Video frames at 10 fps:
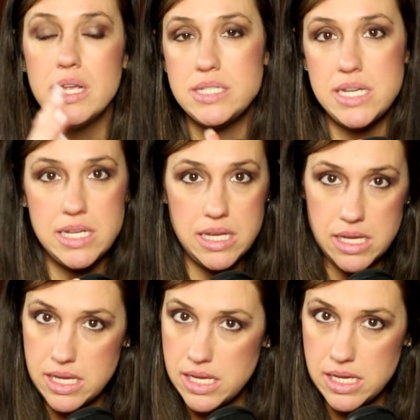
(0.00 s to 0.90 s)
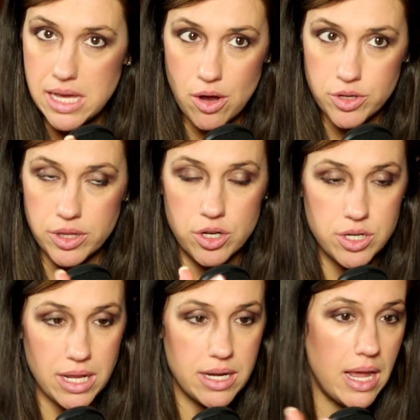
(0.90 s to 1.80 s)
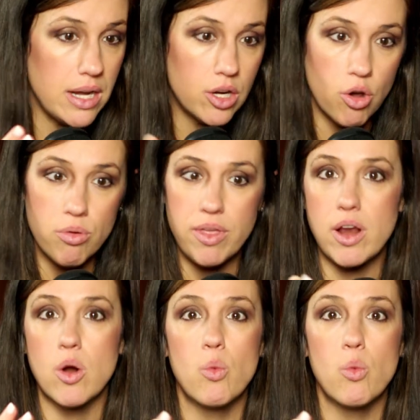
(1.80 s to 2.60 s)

tdeecalculator.net, go there.